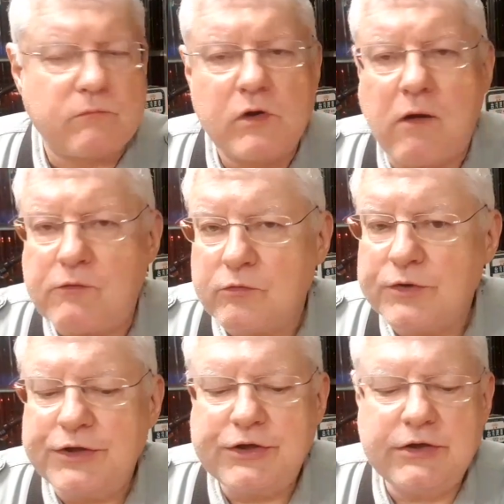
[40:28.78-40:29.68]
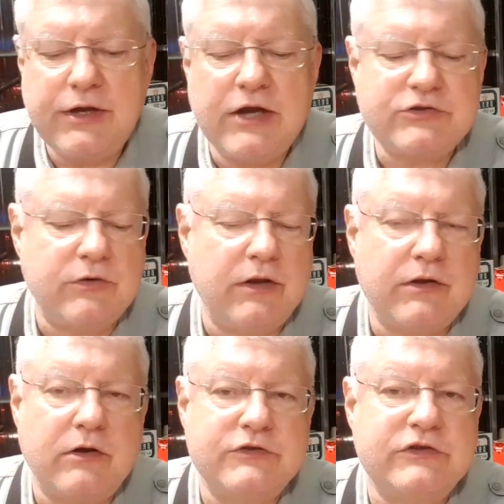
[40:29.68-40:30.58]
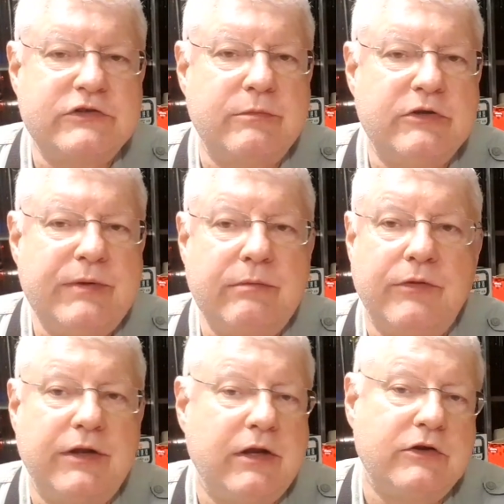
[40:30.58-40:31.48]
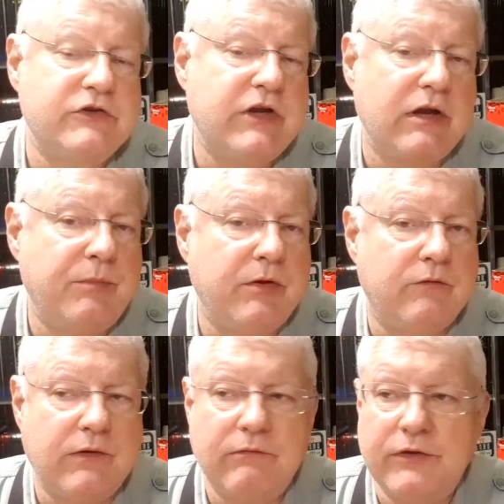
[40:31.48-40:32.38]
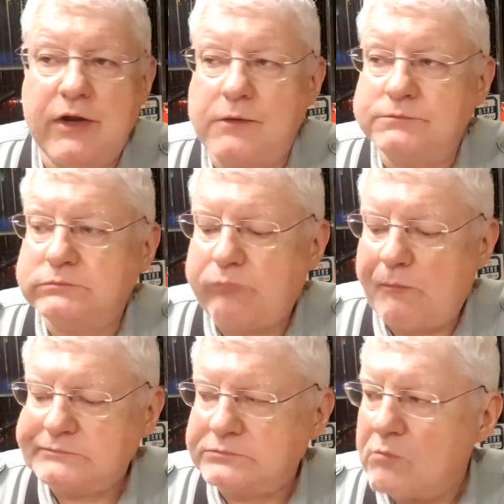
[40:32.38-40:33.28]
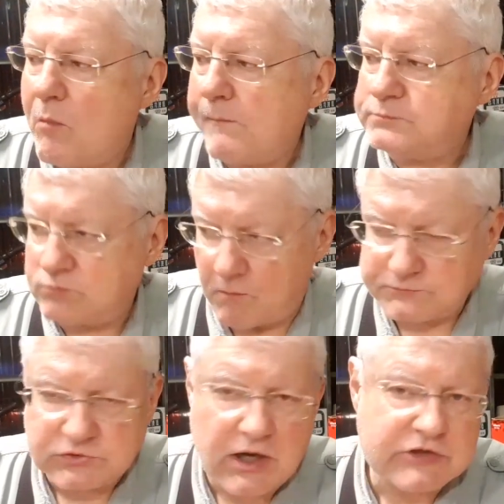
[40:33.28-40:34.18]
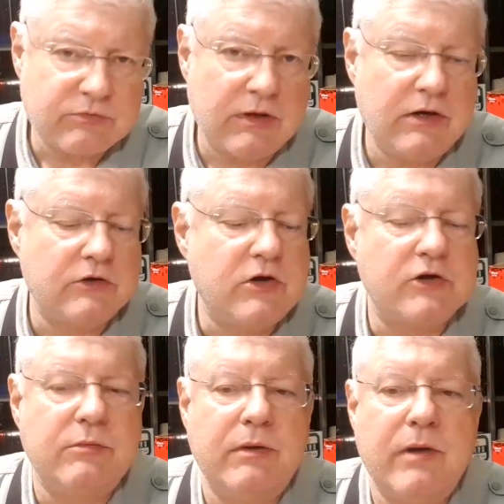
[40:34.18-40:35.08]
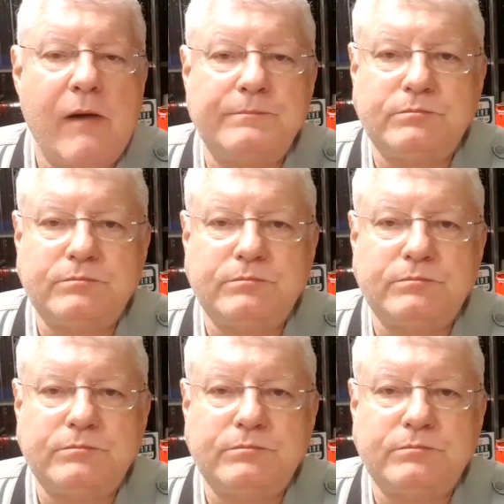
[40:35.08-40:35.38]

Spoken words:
of a really good national healthcare system is people think you can just take a pill for everything. Guys around here talk to me about